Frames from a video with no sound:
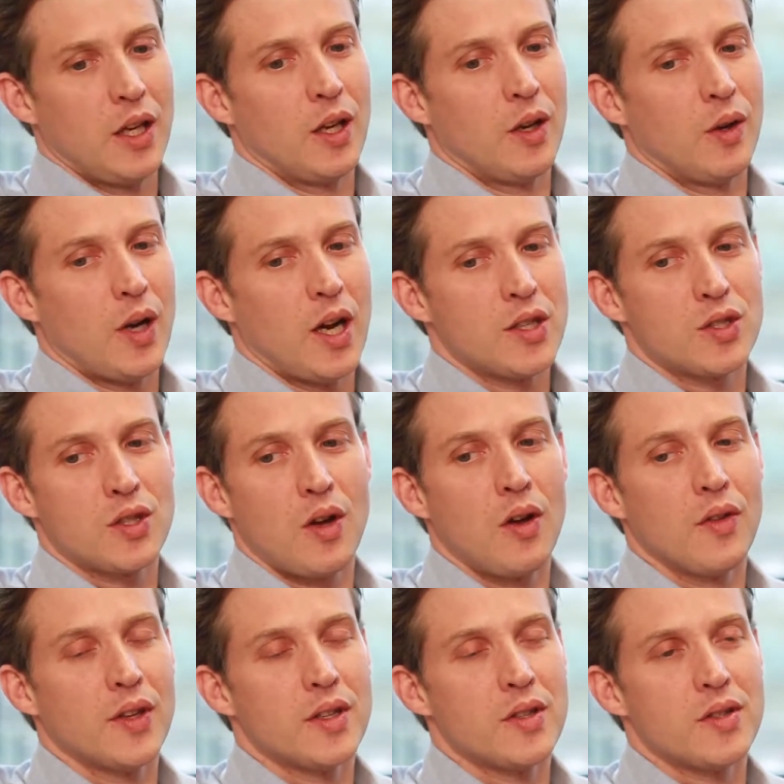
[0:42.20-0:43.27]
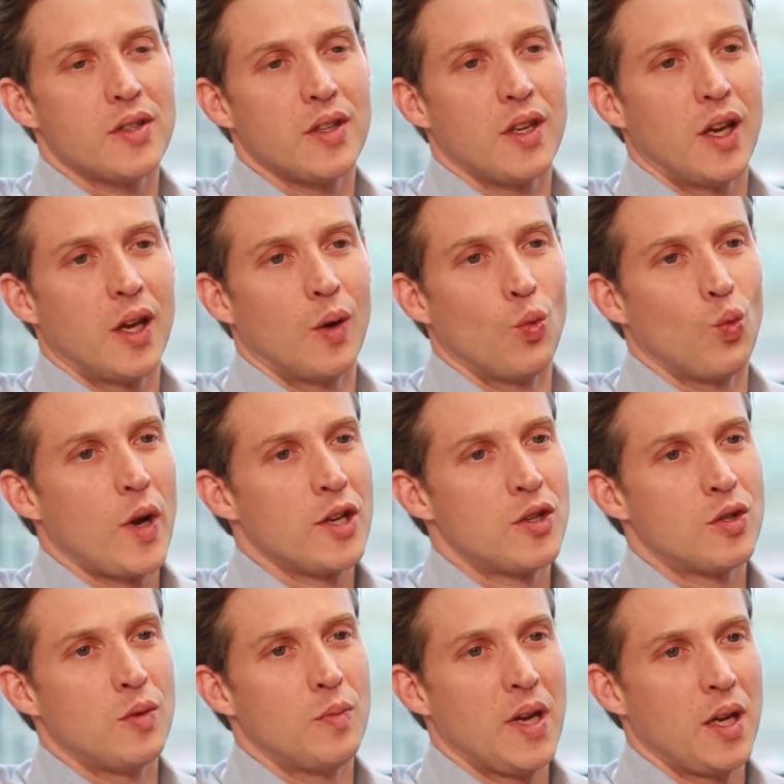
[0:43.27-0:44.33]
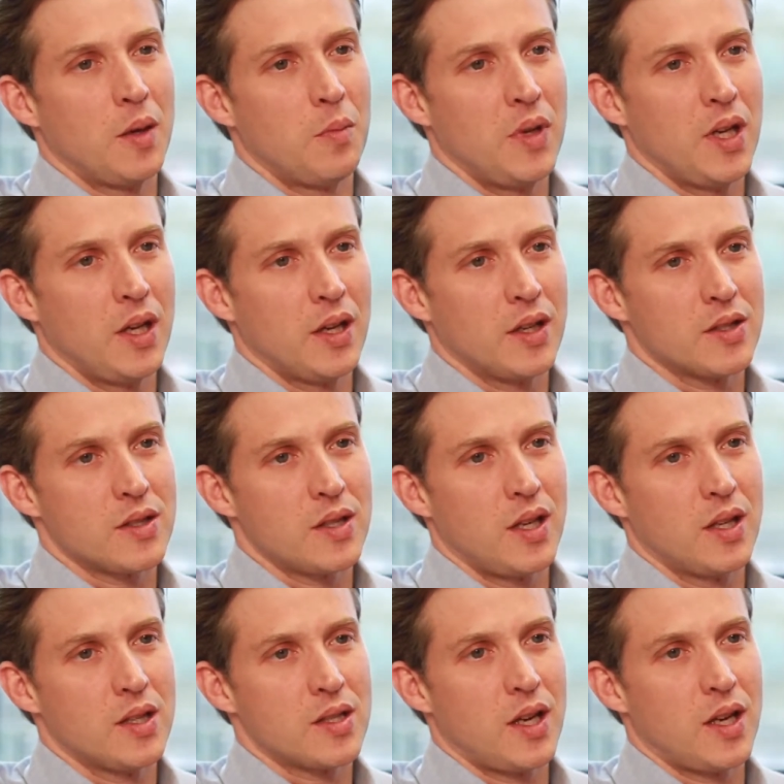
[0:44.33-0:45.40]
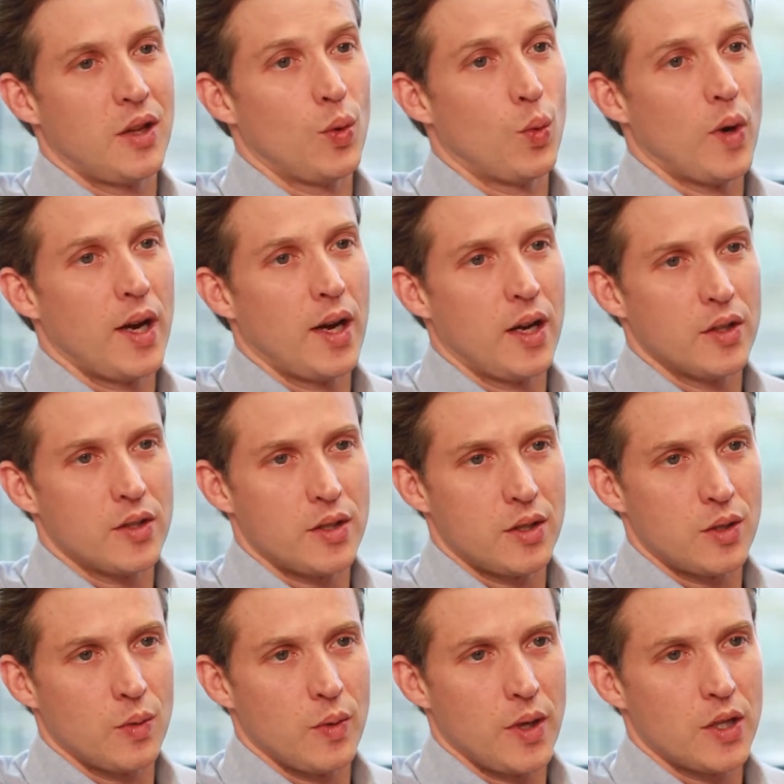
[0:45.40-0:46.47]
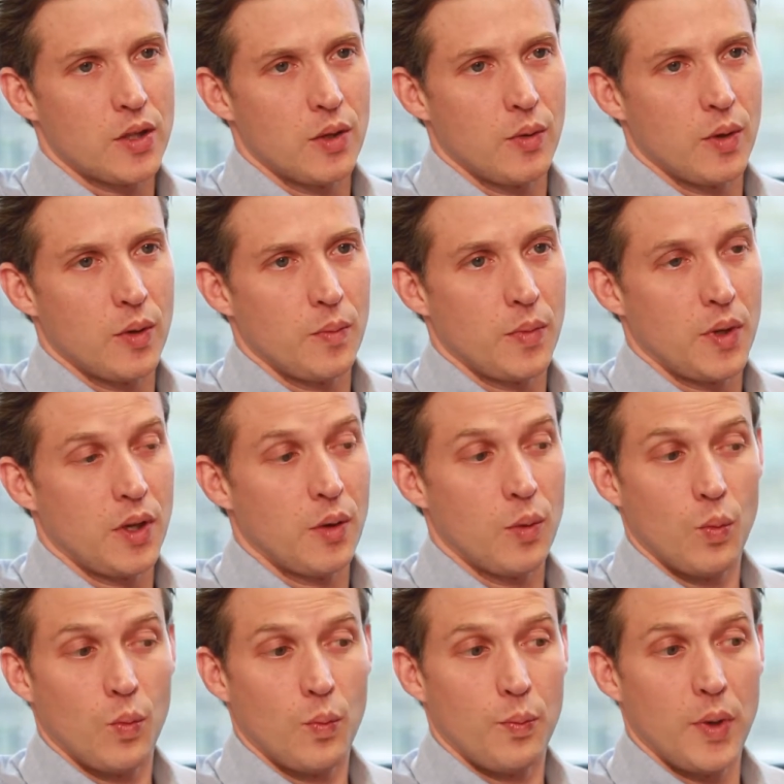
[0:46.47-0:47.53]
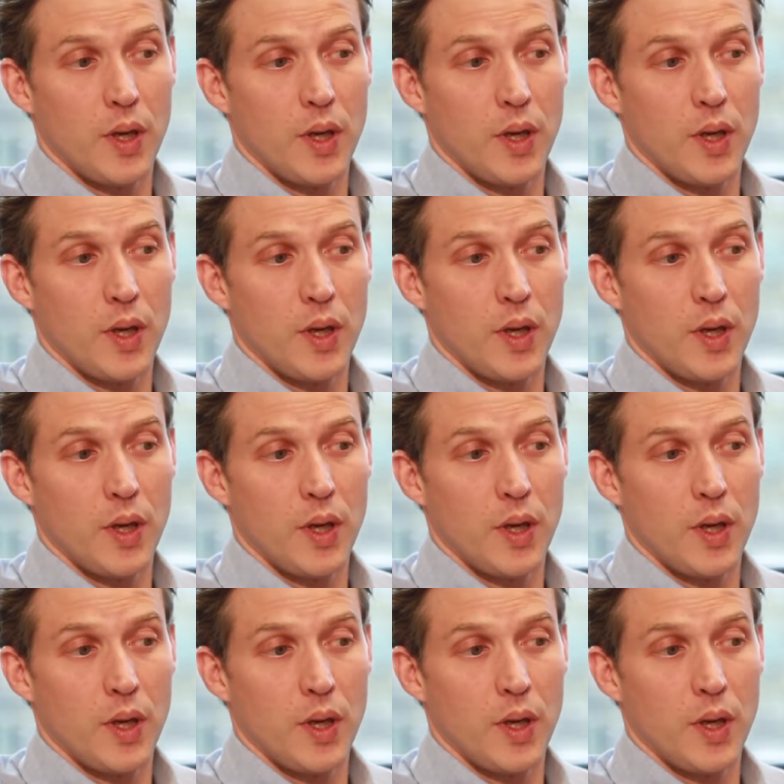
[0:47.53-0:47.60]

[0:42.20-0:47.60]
You know, I saw this in way too many meetings inside the White House Situation Room, you know,